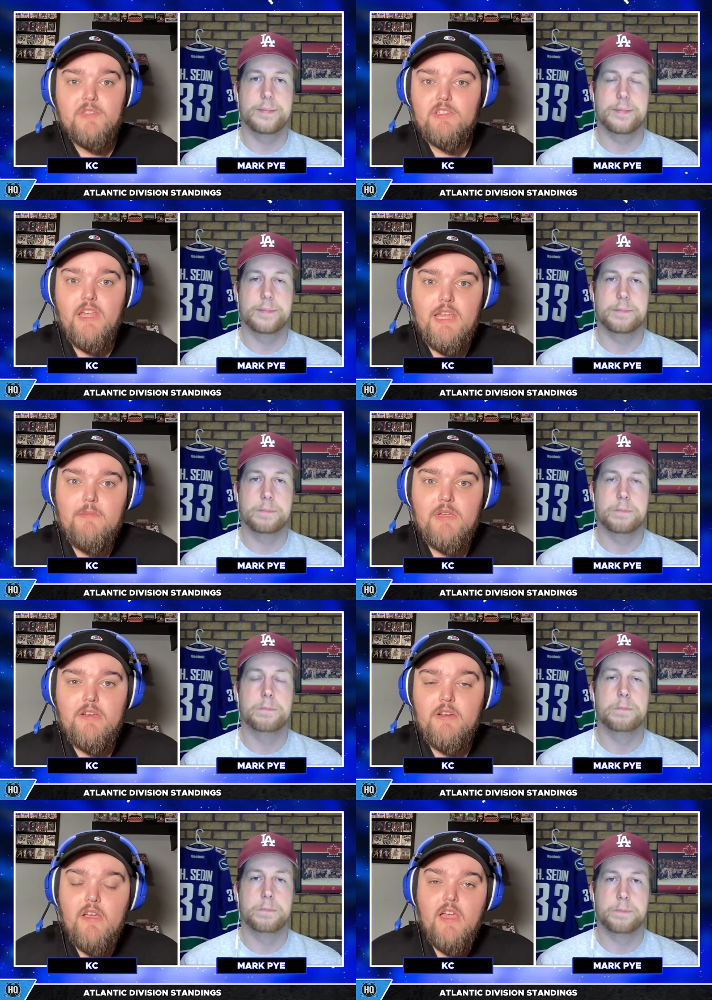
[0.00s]
Speaker 1: his game
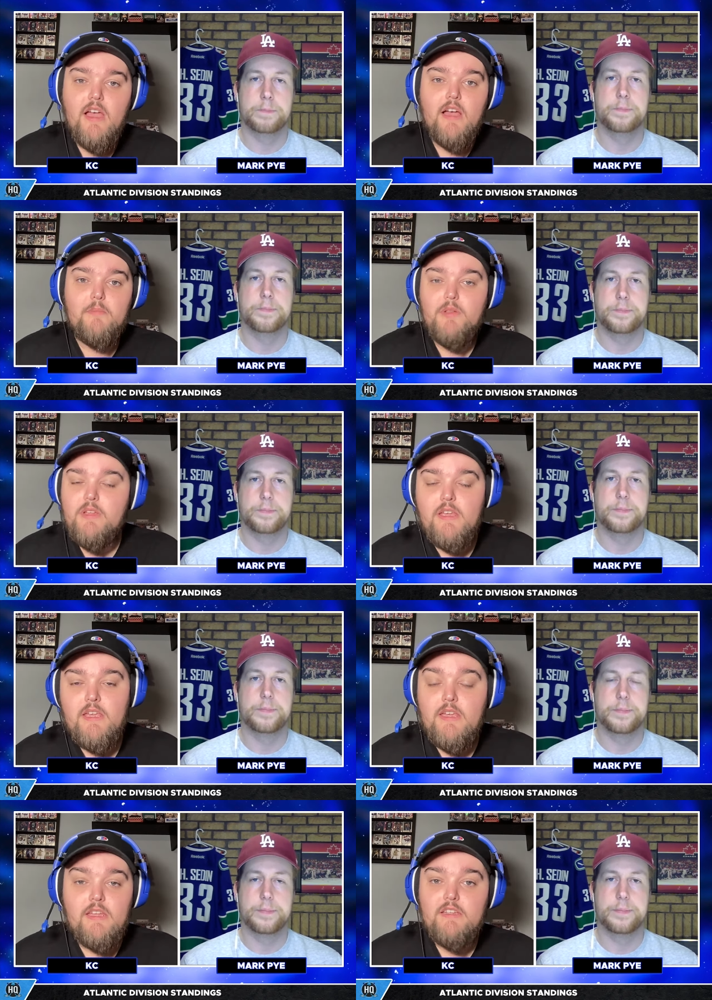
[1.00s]
here uh, play
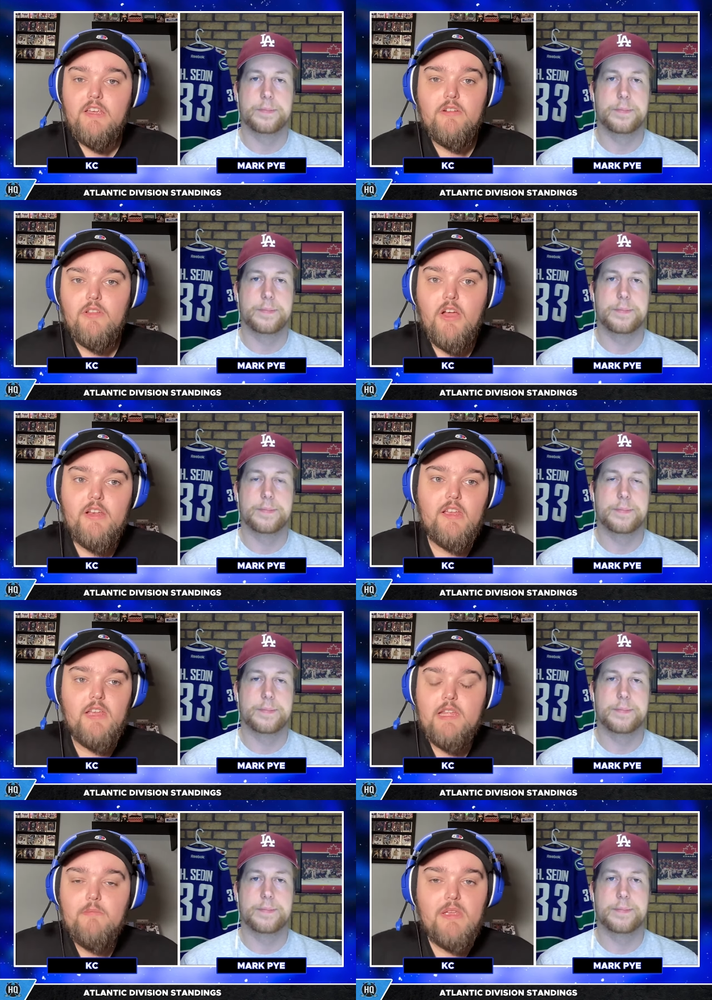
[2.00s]
in Carolina,
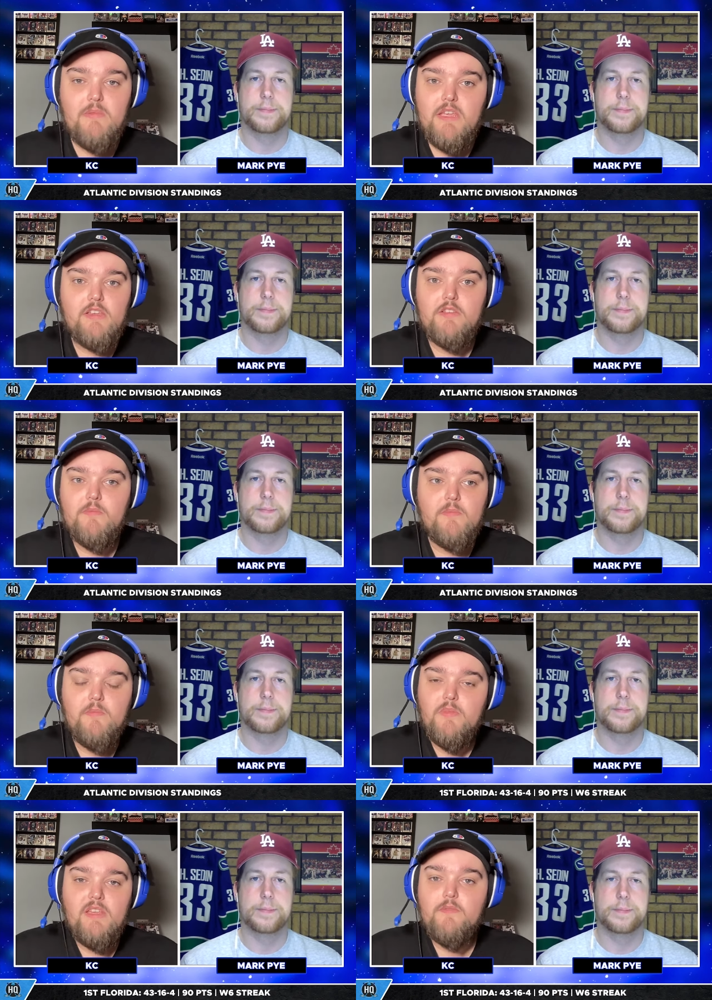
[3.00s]
and maybe he
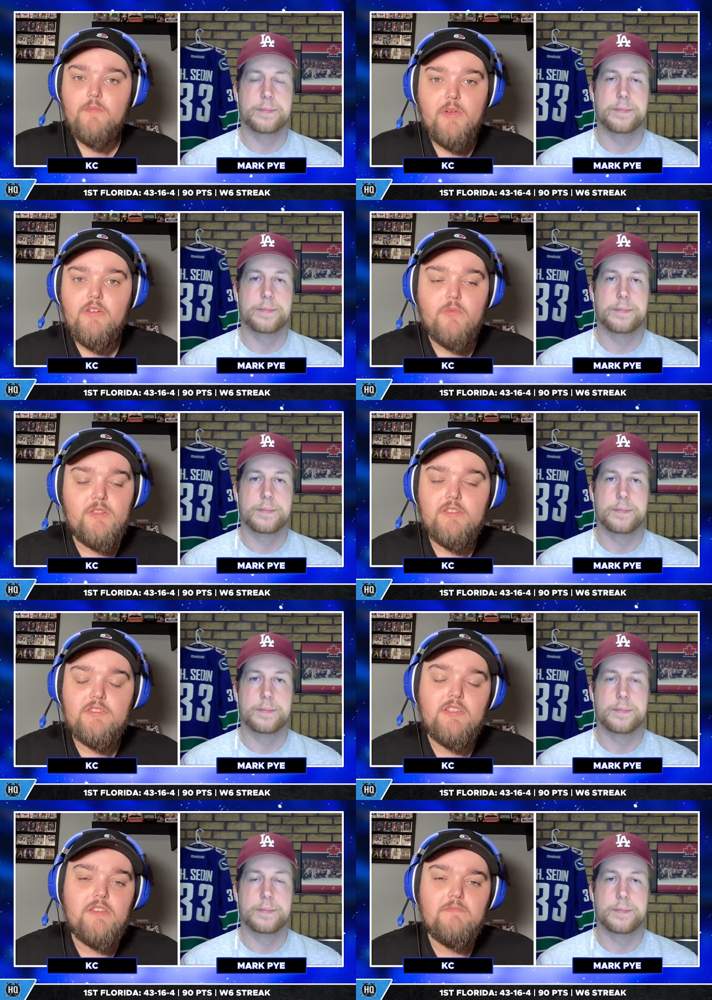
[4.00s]
could be even better with
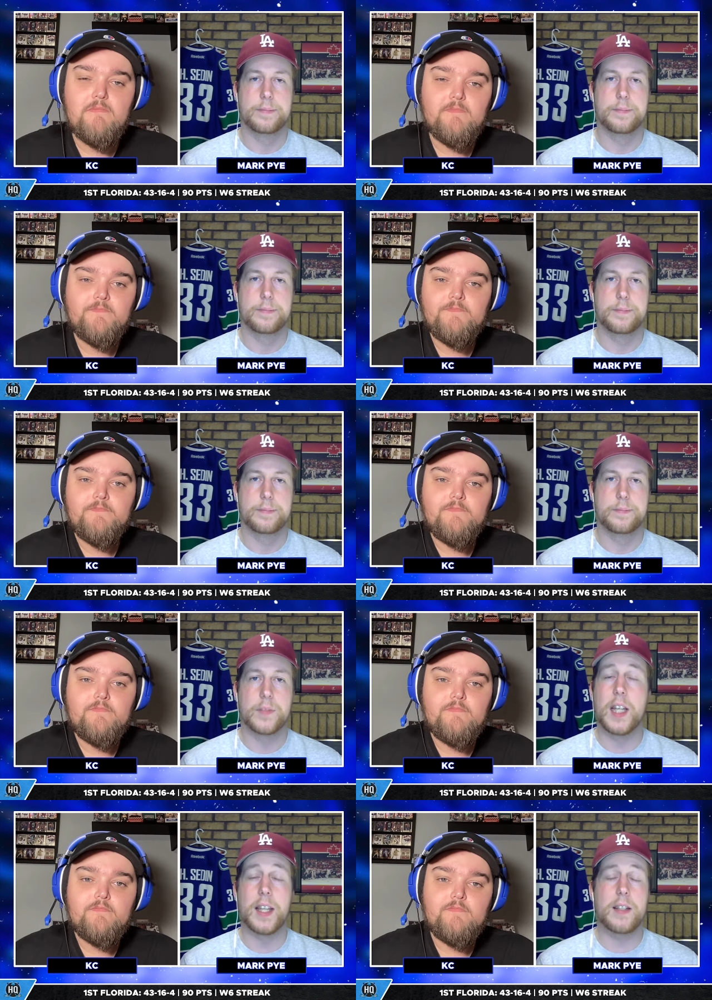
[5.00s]
this team.
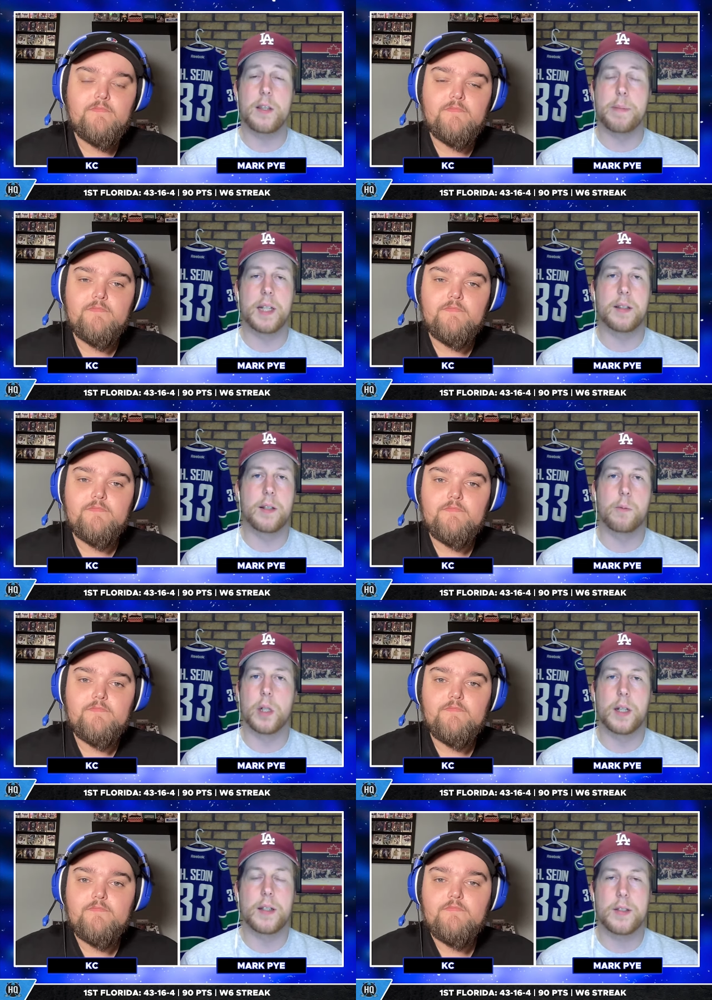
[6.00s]
Speaker 2: Yeah, that's a
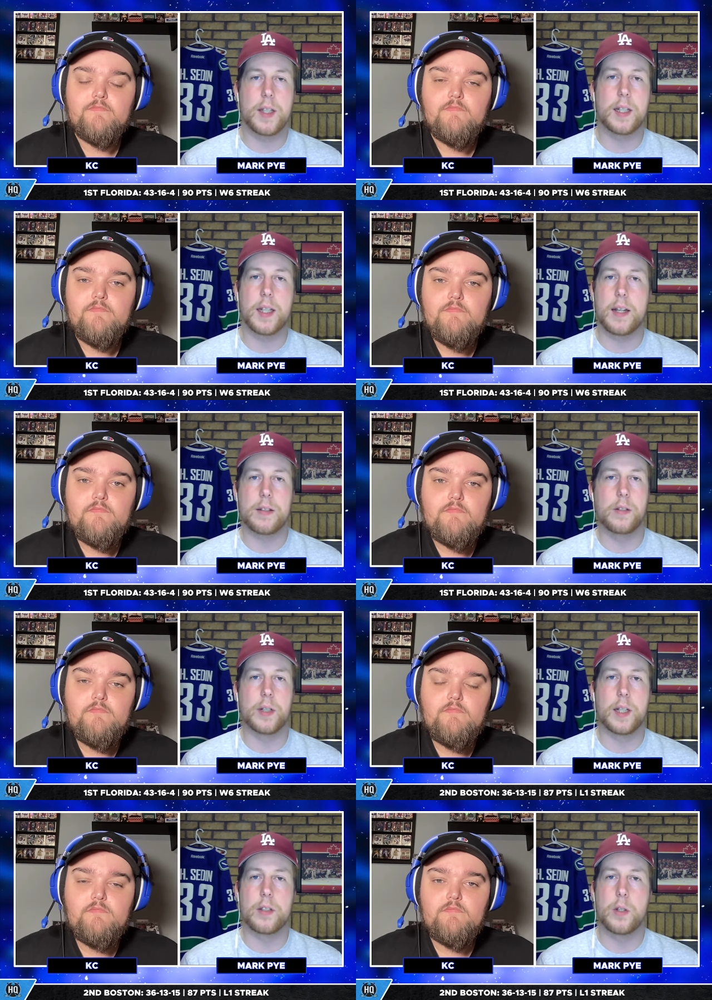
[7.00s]
big thing. We're going to see
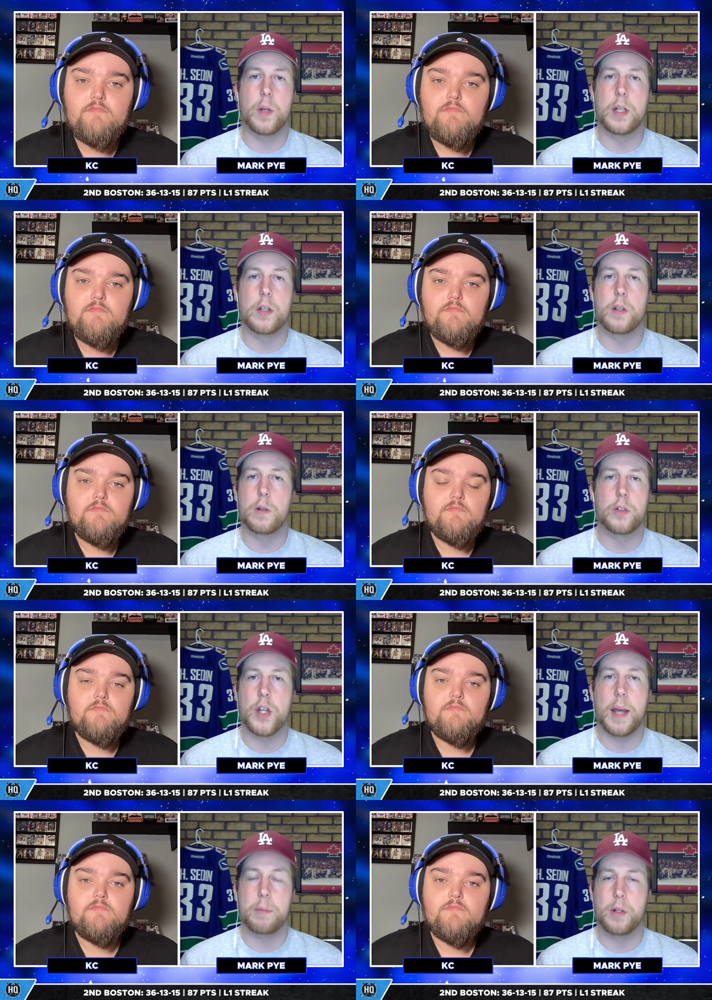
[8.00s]
Guentzel get to a
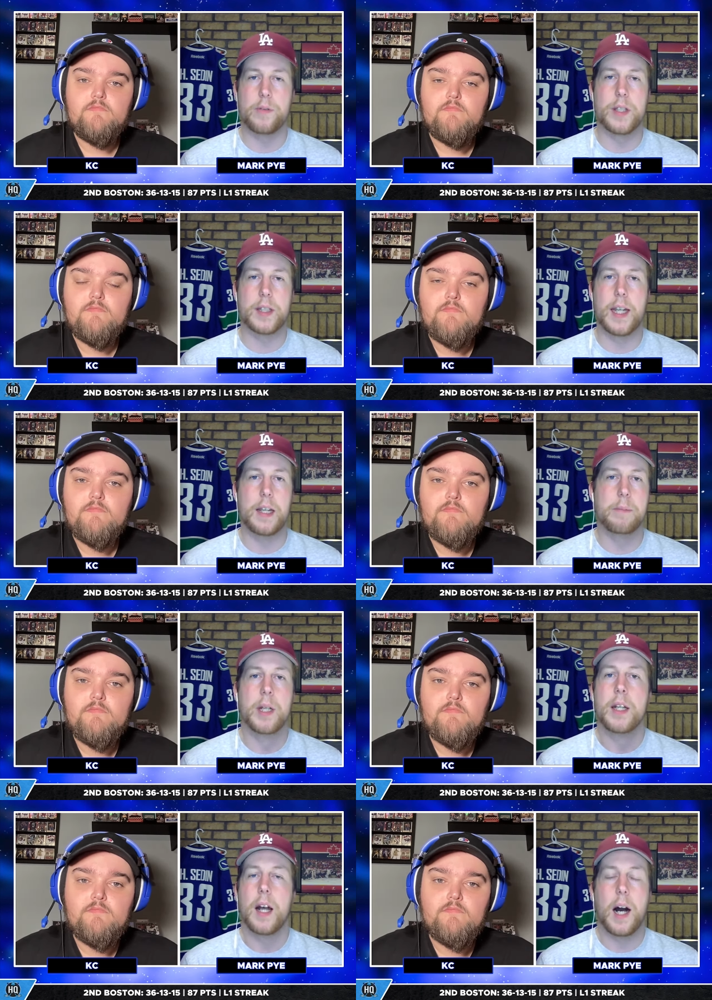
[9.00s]
new chapter of his
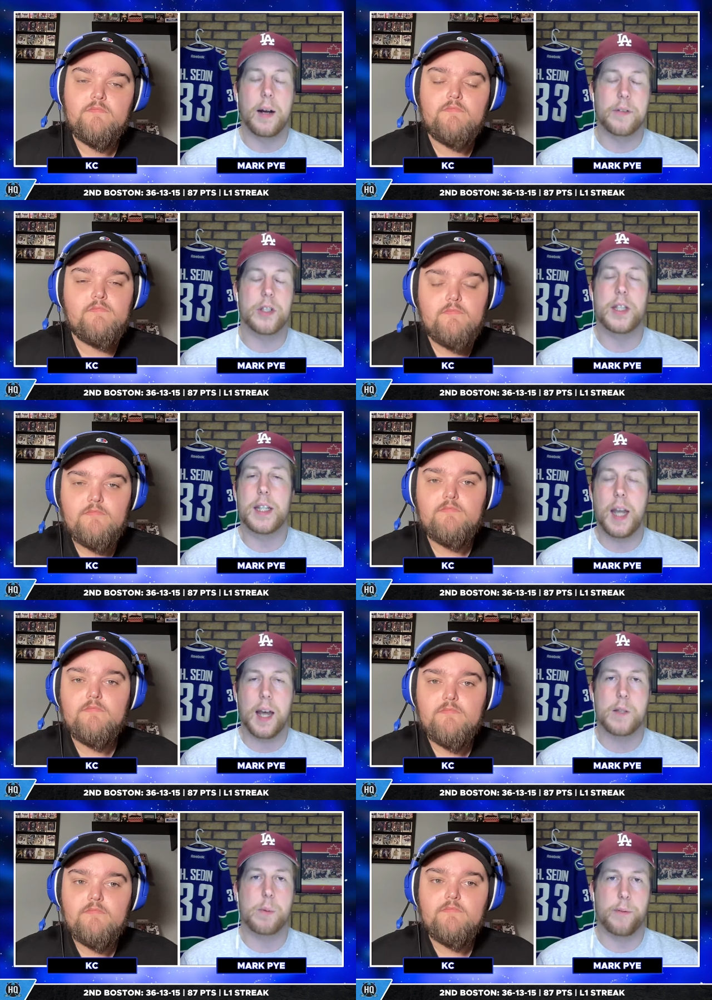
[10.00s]
game.
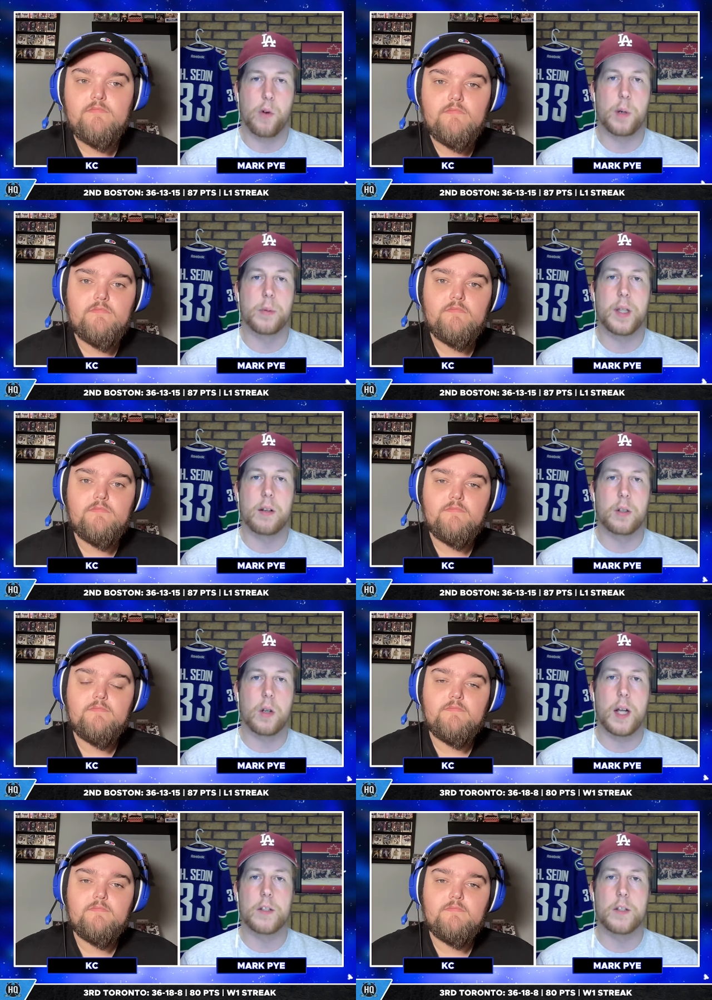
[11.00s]
Obviously, he has performed without